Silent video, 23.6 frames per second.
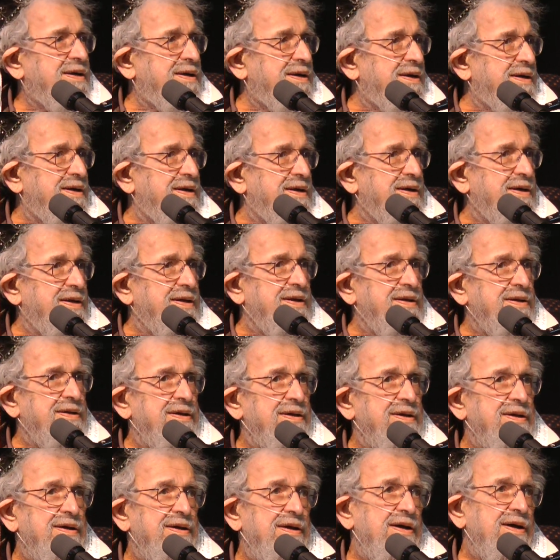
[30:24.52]
And
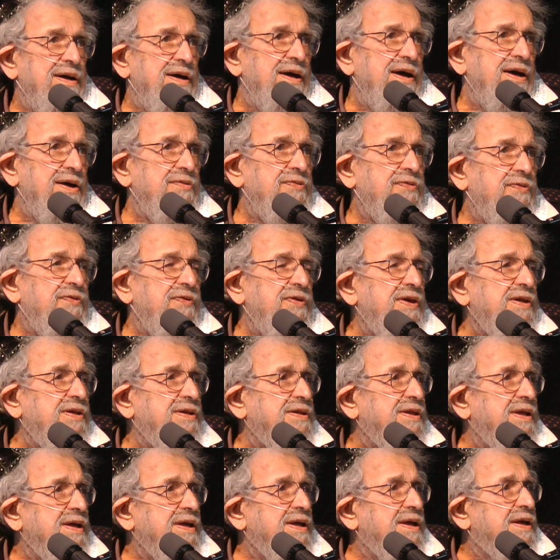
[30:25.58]
I feel
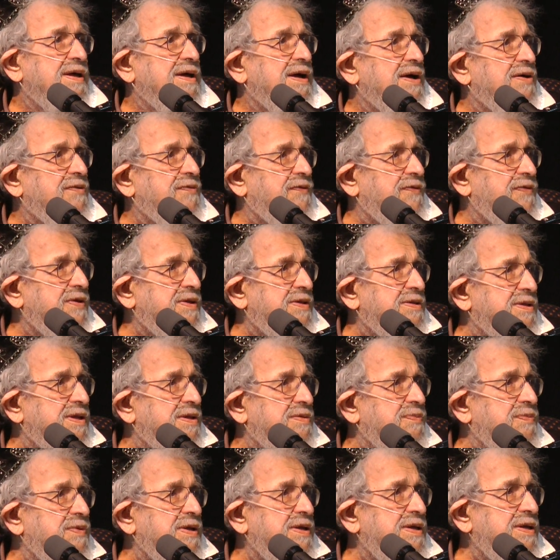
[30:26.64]

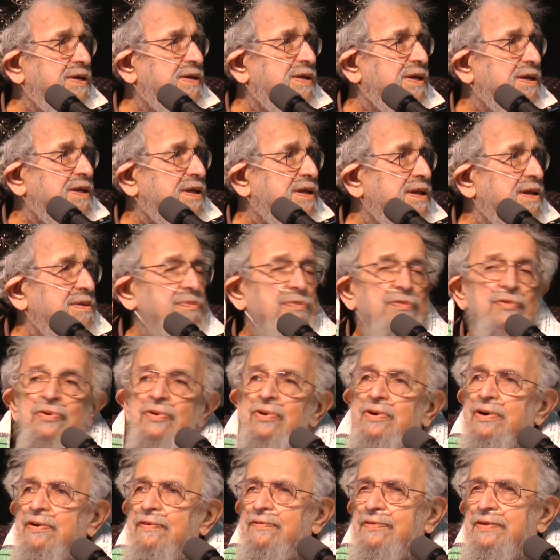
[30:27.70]
that we need a little
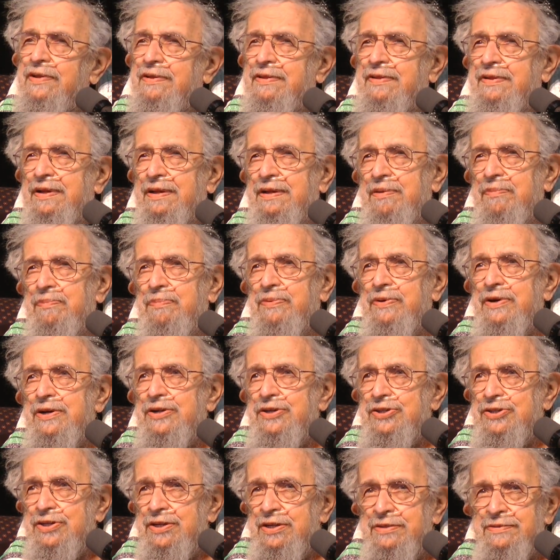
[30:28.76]
more of the
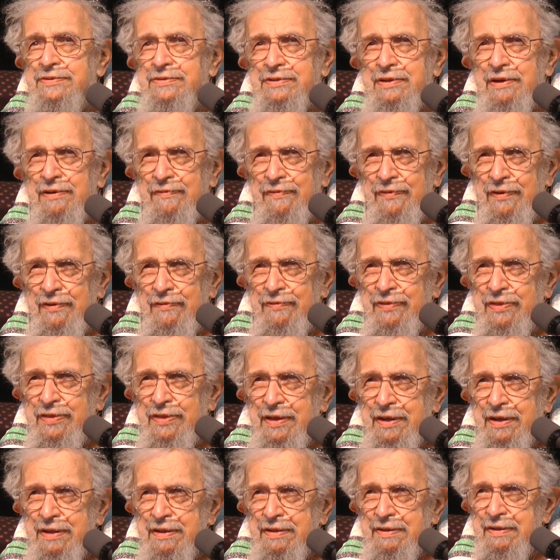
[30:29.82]
celebration of
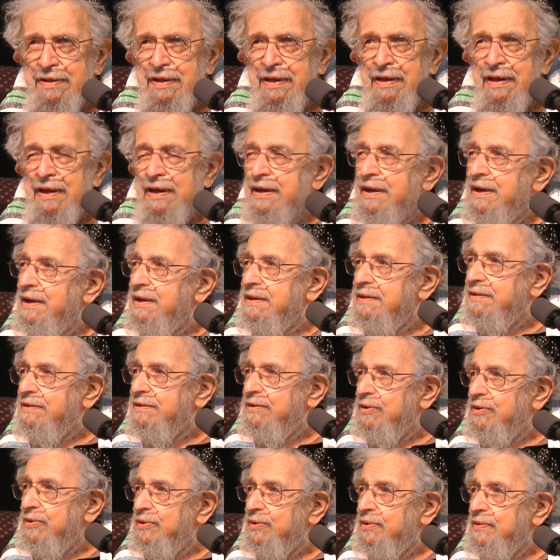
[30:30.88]
things.
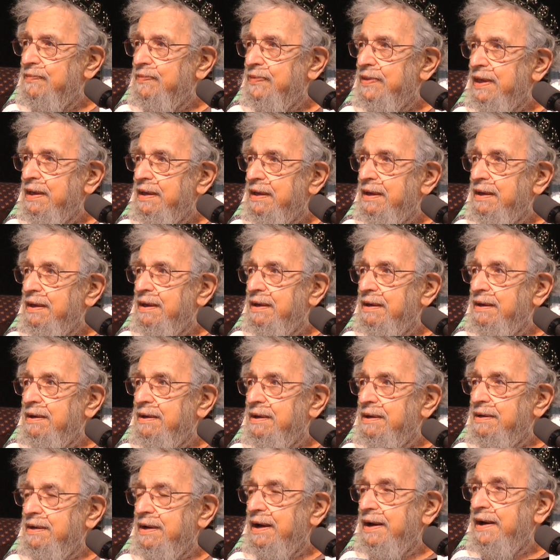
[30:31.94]
So,
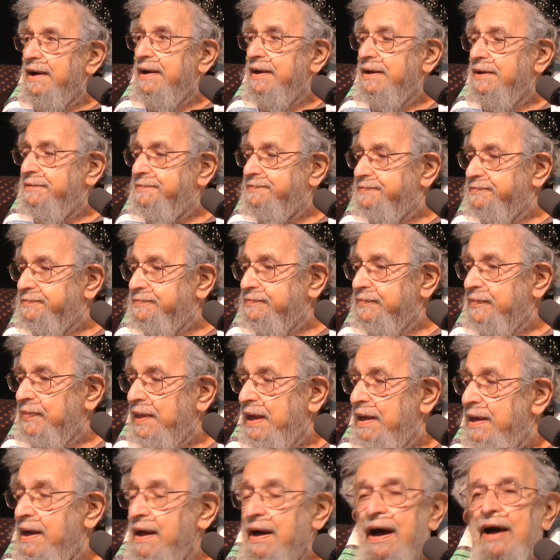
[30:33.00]

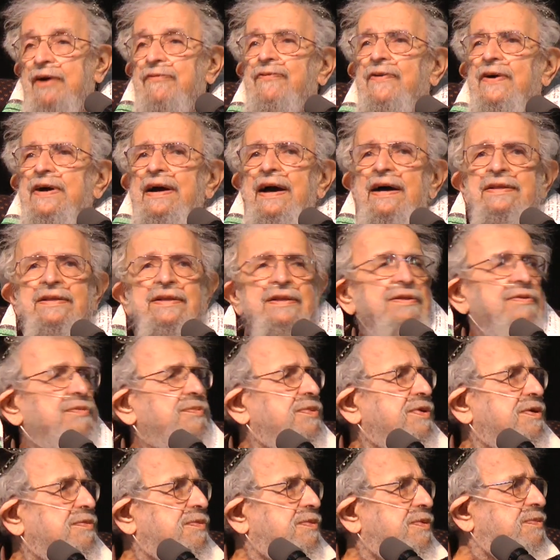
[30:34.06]
I forgot,
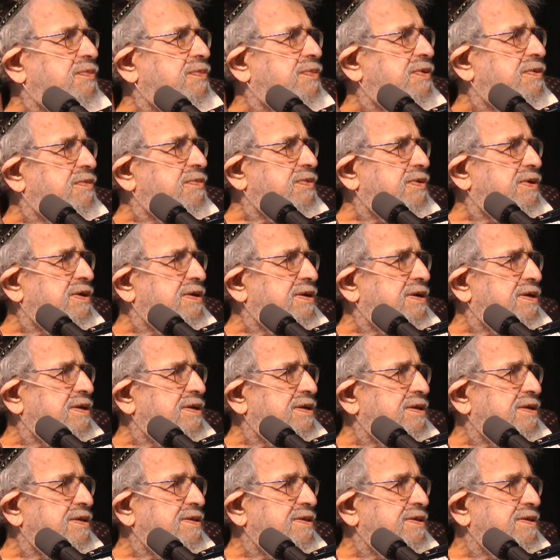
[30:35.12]
where
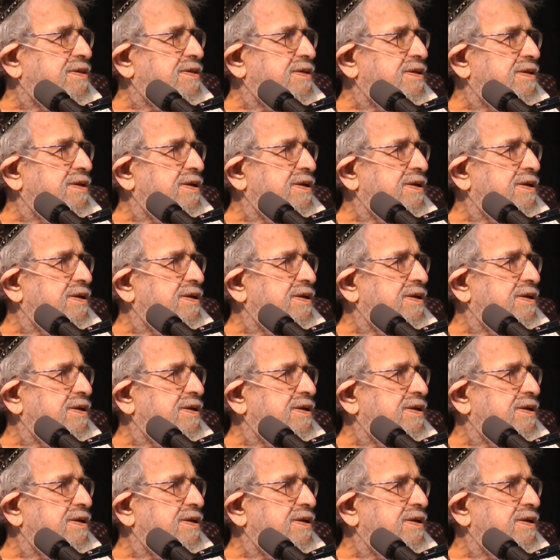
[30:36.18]
is